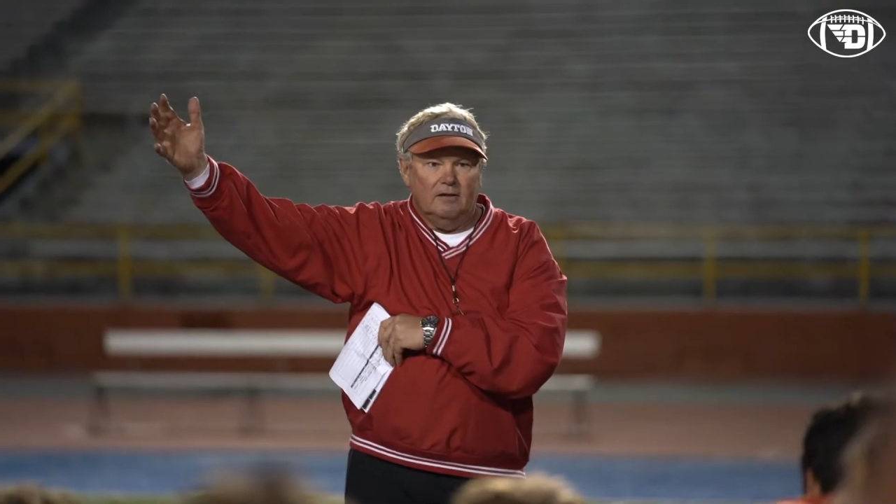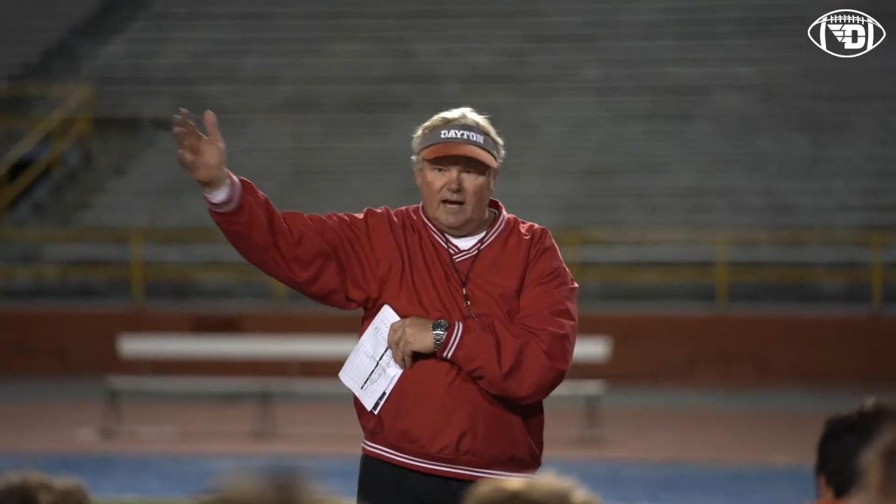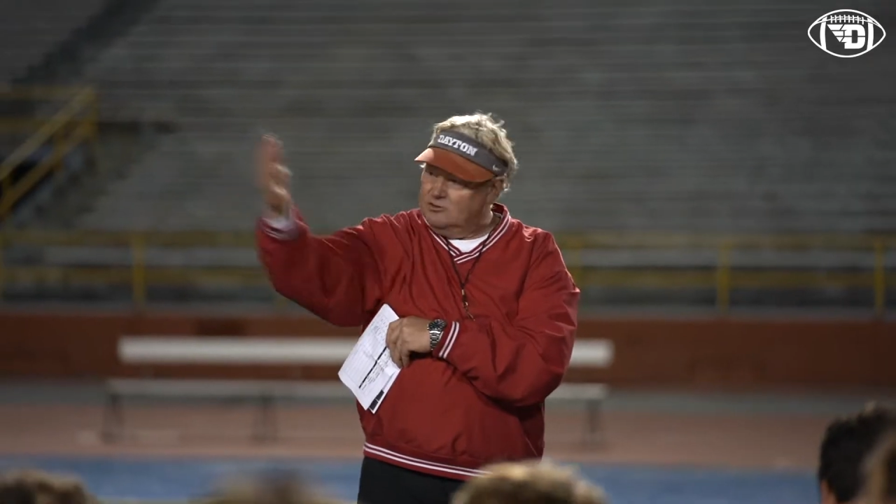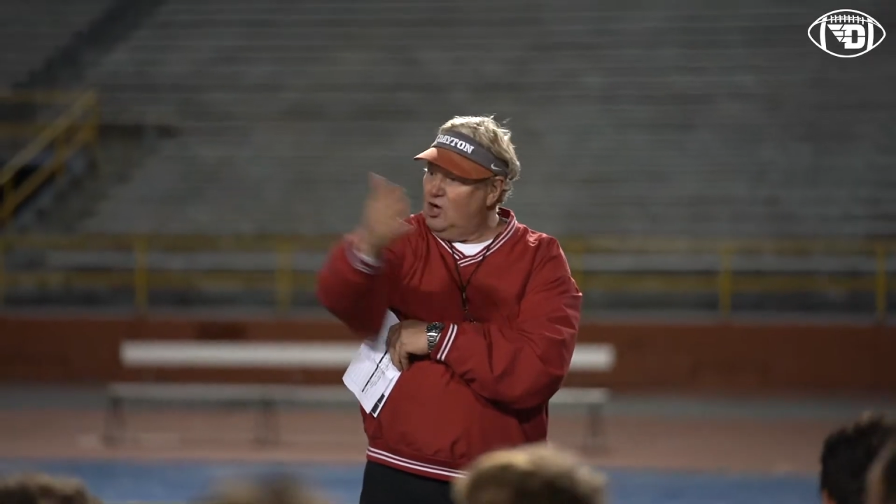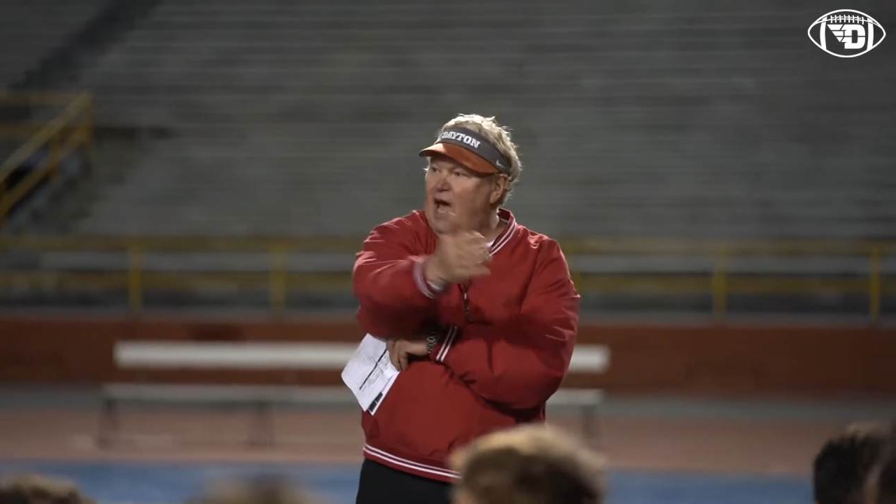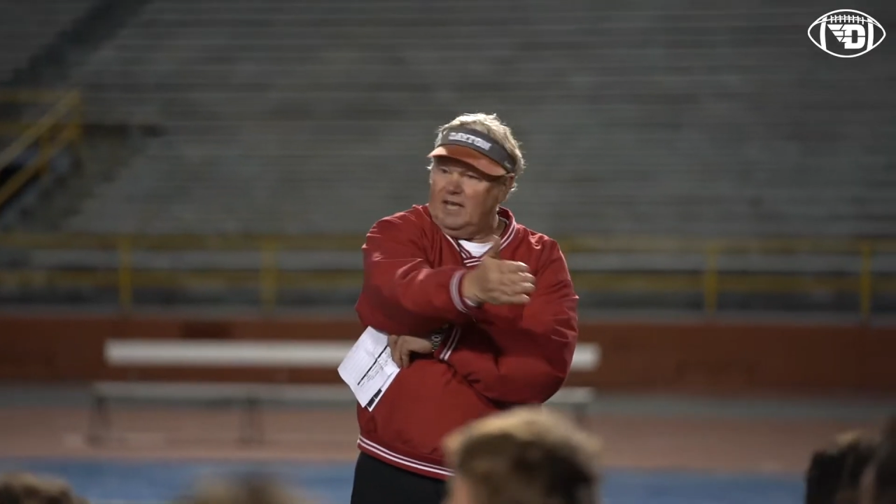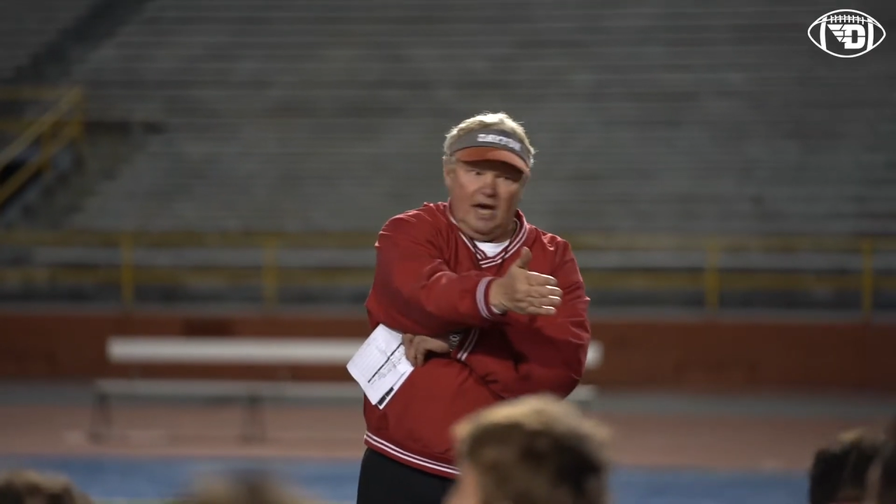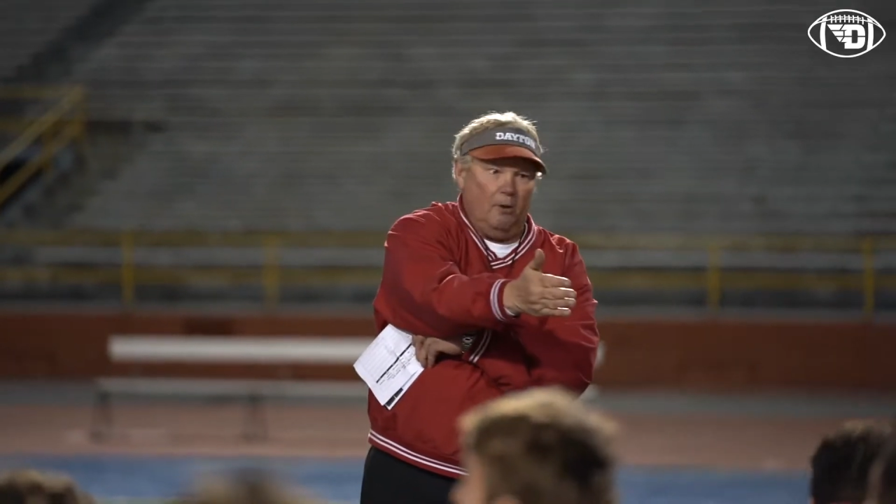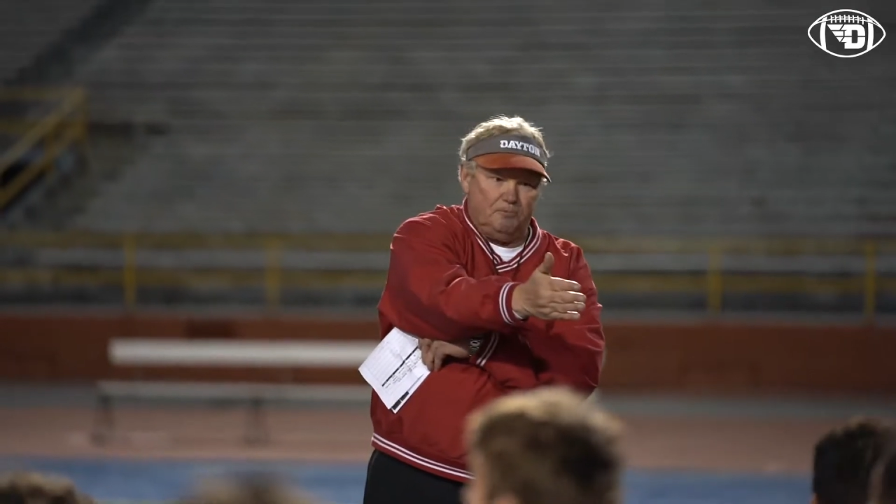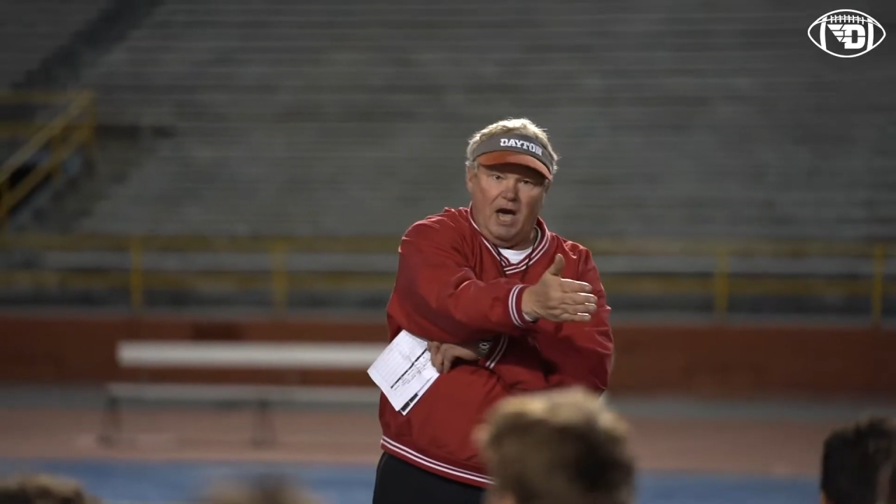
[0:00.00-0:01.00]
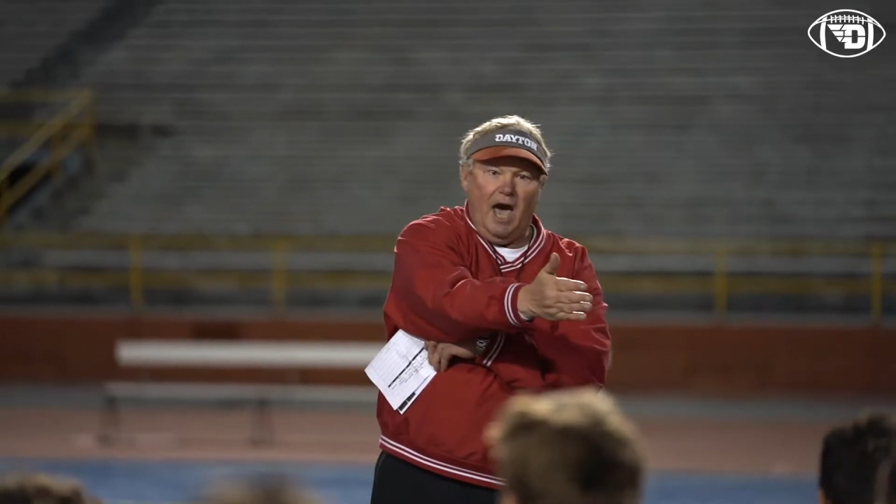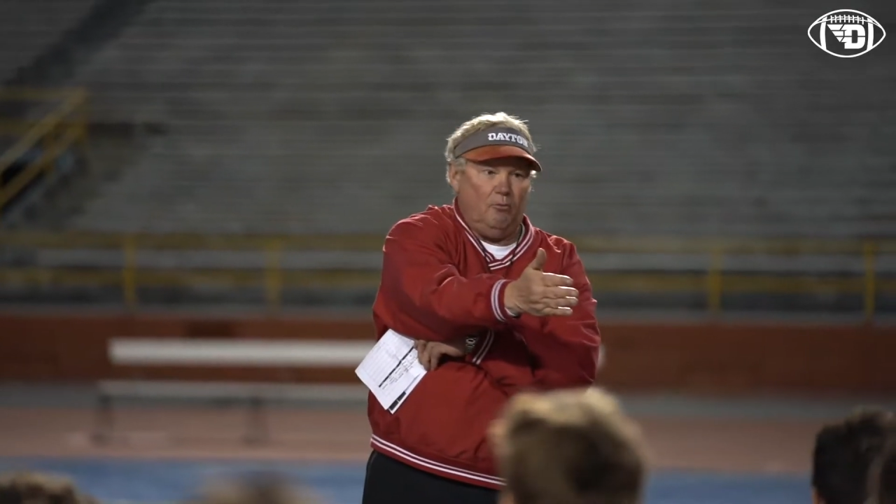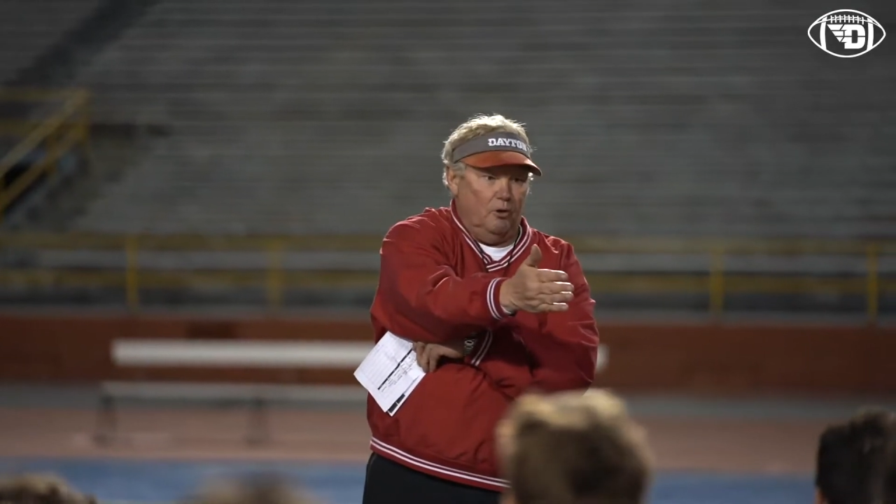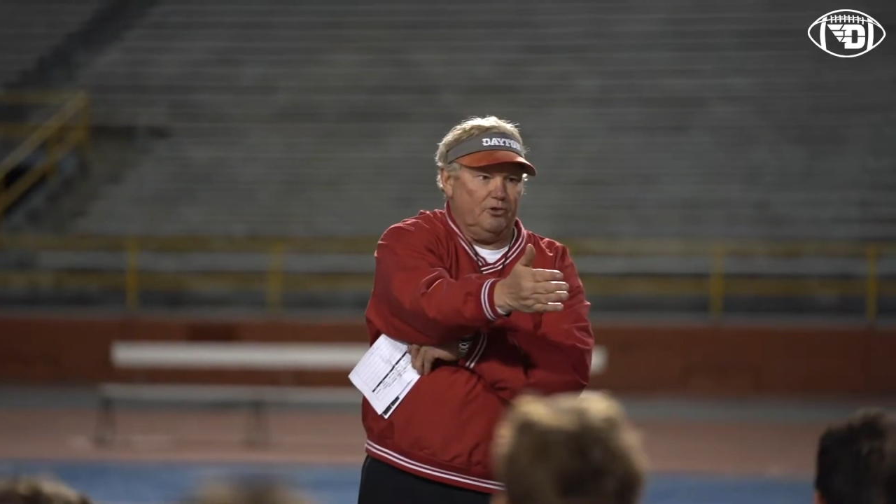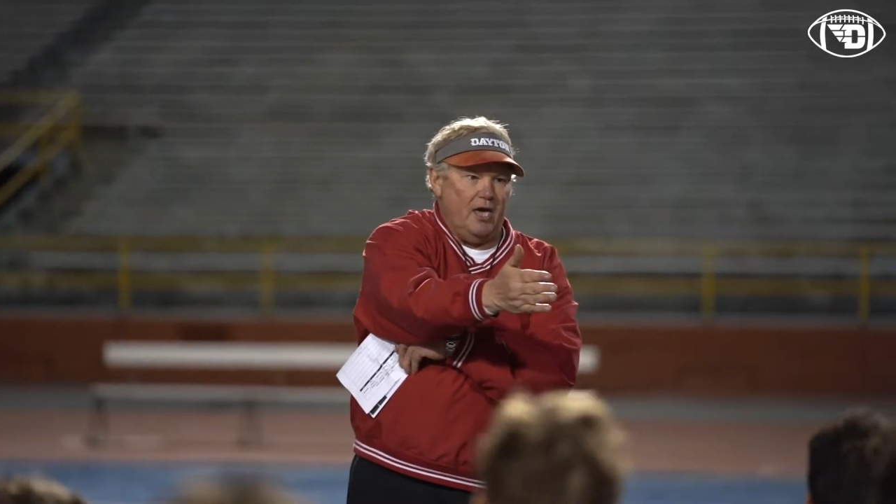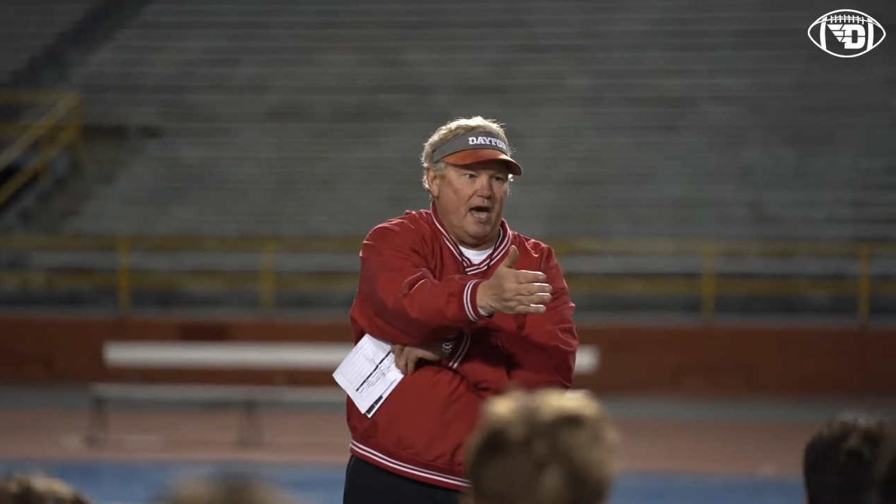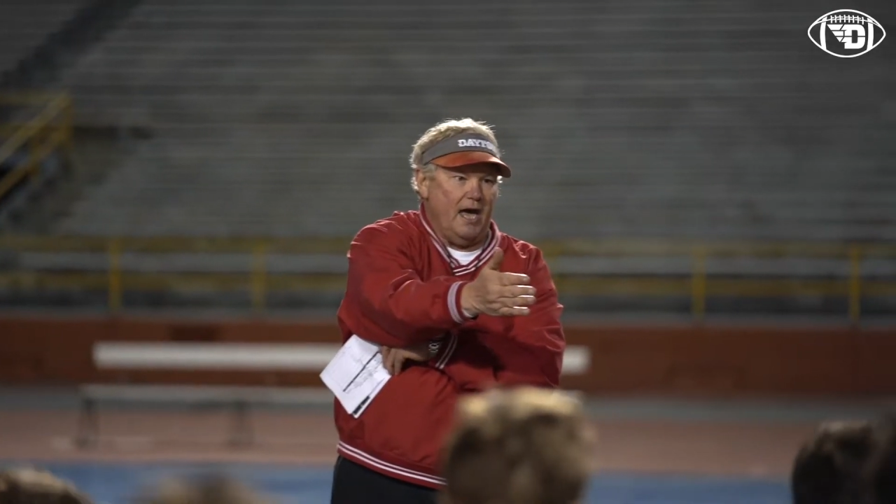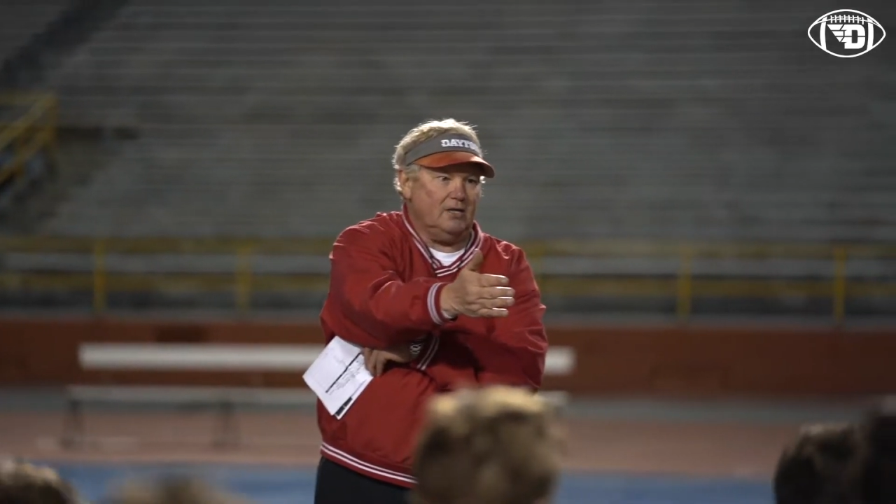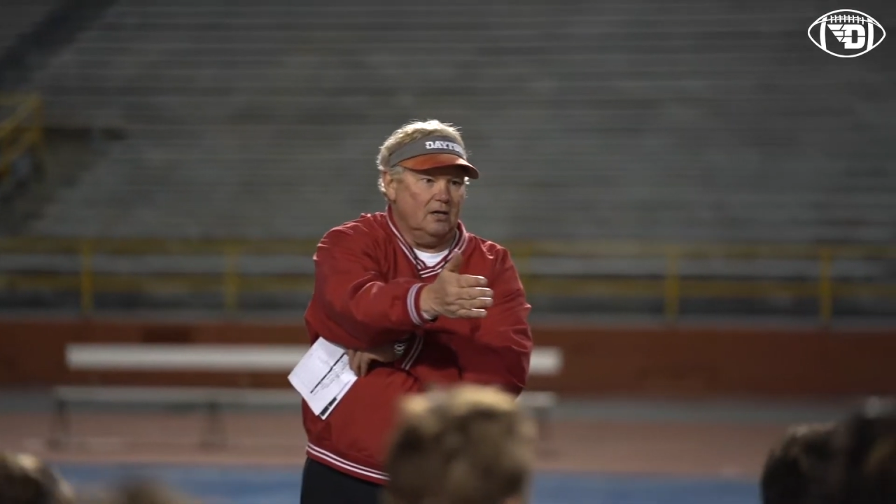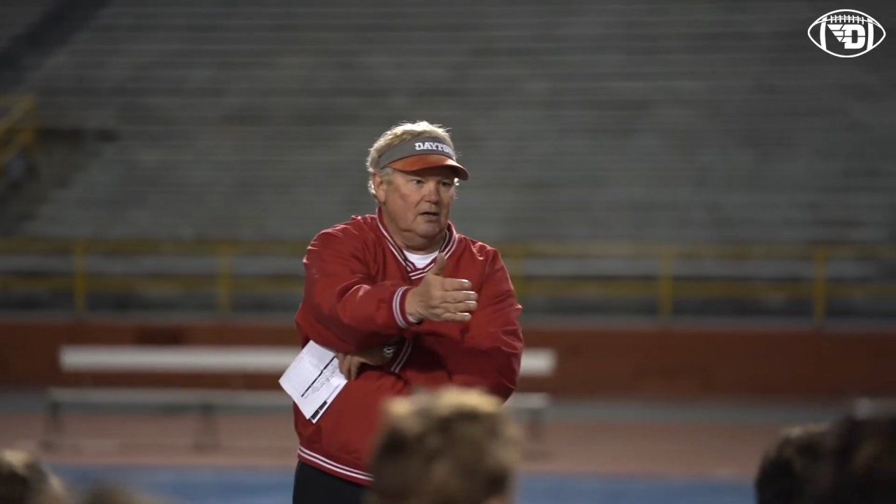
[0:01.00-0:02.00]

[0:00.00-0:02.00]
Now Jack helped out with that,